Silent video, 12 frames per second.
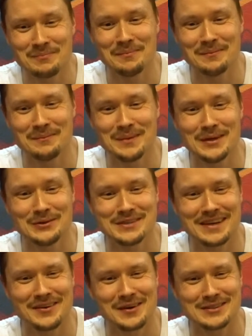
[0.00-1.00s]

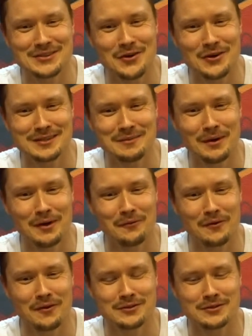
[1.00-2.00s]
music or songs about
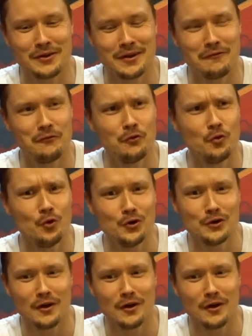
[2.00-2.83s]
concerning food,